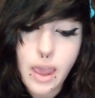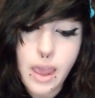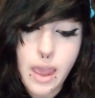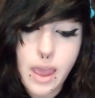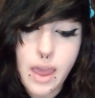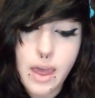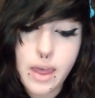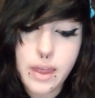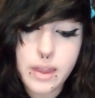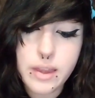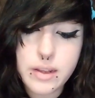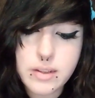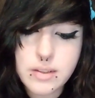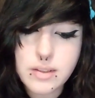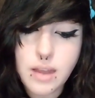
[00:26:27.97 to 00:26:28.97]

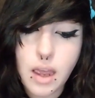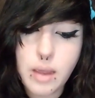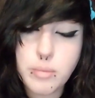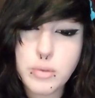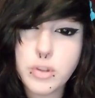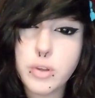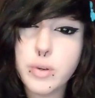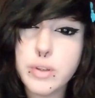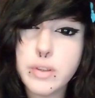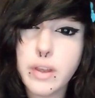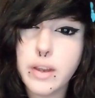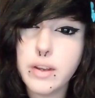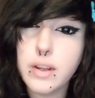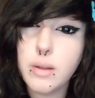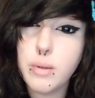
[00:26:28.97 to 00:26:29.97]
And I'm so
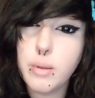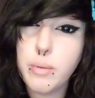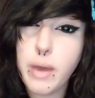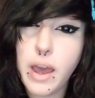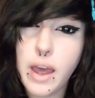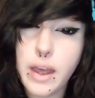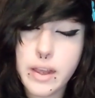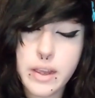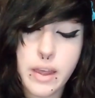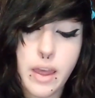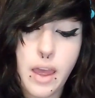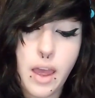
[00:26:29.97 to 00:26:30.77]
excited to be back.